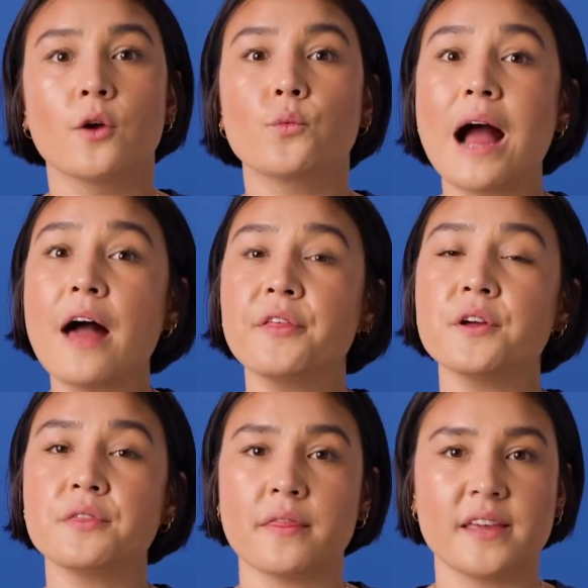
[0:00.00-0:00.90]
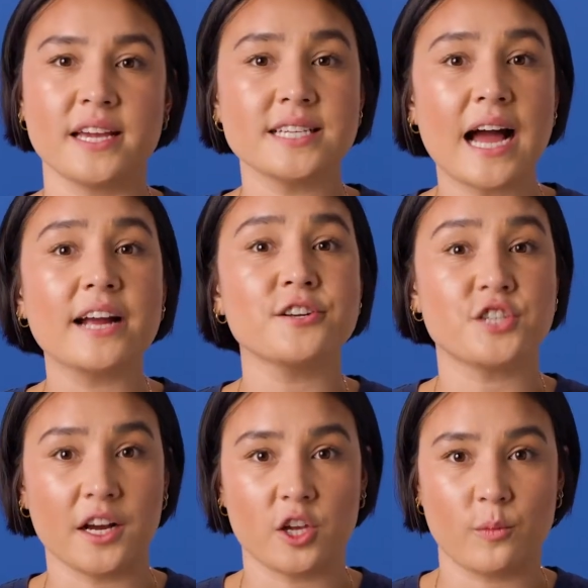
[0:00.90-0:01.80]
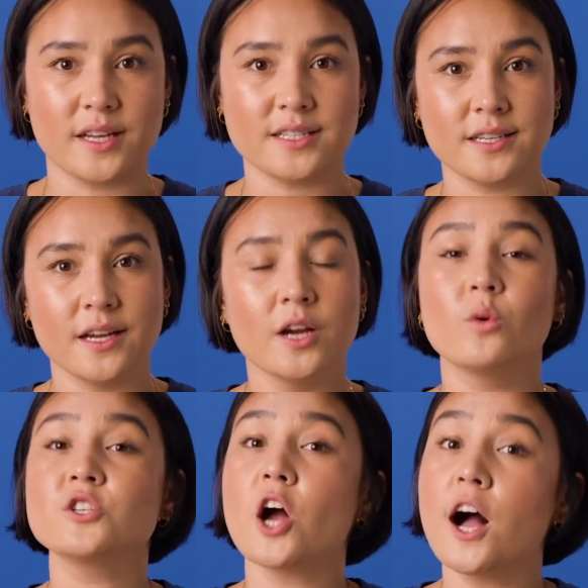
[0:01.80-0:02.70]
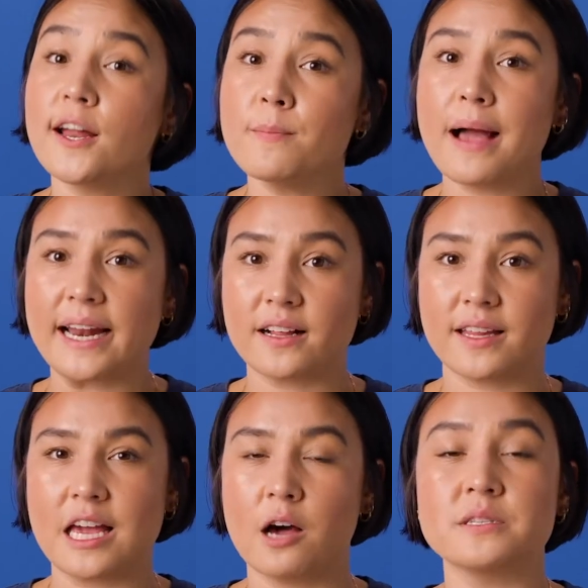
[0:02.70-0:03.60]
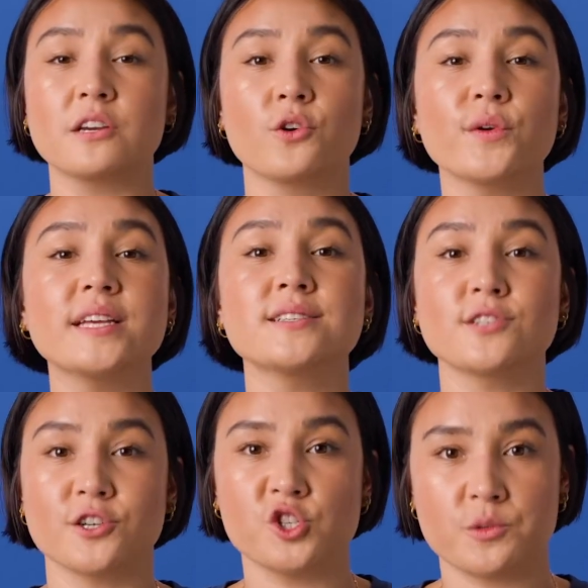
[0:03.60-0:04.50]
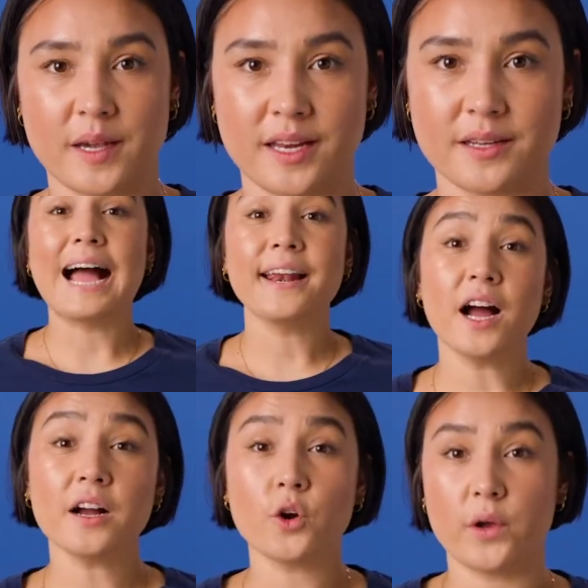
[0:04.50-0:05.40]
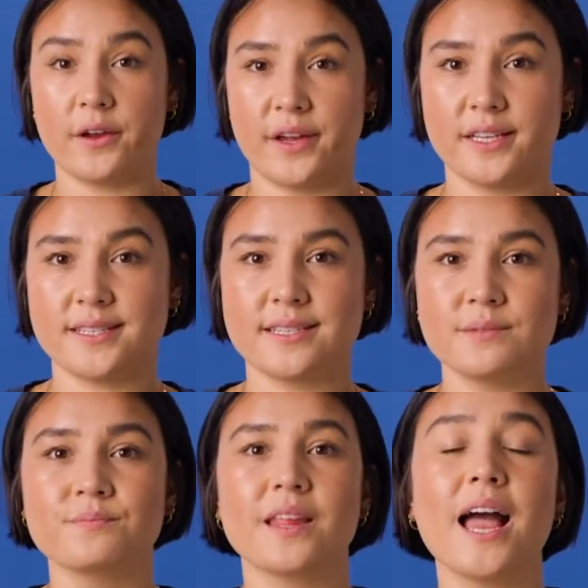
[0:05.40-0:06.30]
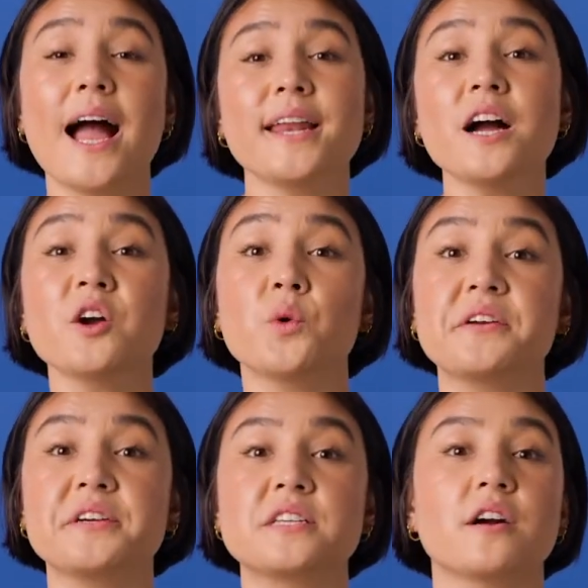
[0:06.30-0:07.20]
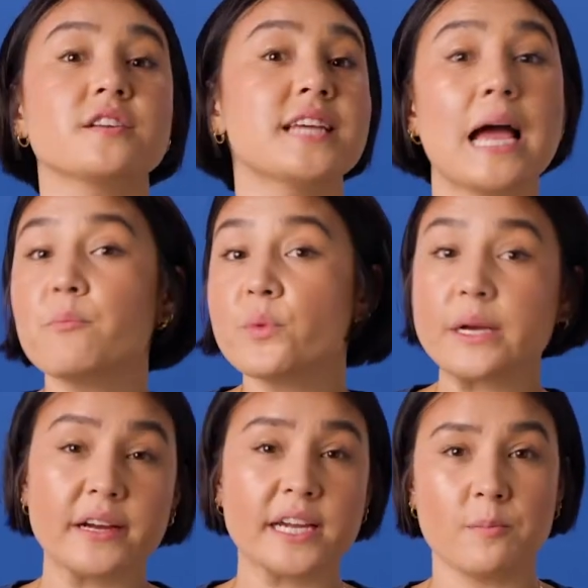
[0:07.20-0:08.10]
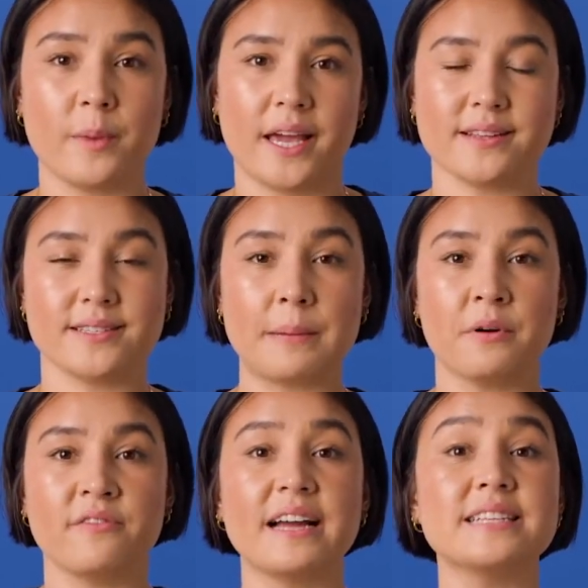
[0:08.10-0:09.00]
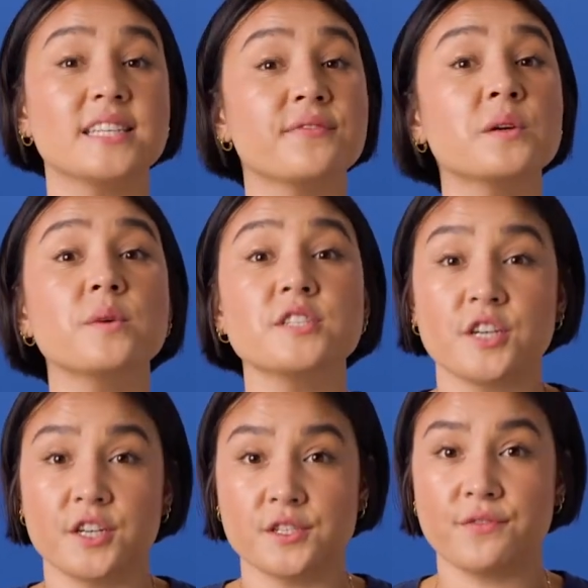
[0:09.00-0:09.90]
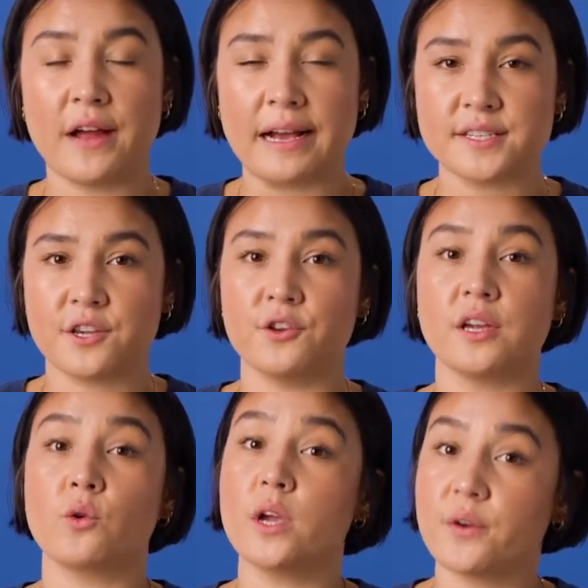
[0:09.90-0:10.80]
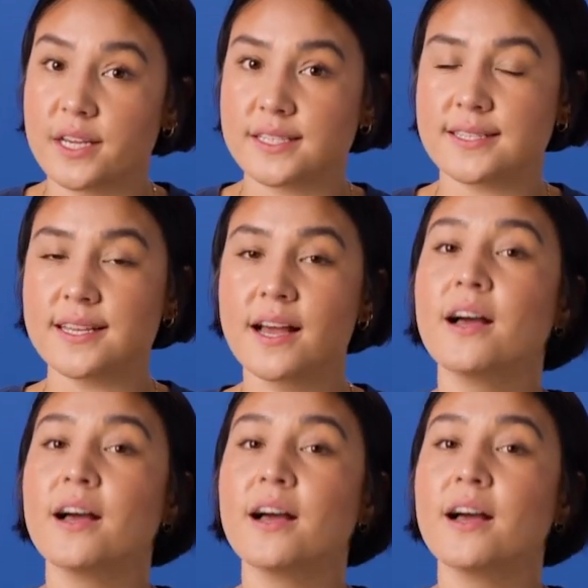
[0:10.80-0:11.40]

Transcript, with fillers: rather than the entire document, which automatically helps increase search speed. Ad hoc queries. Ad hoc queries are temporary commands that provide different returns for executing queries.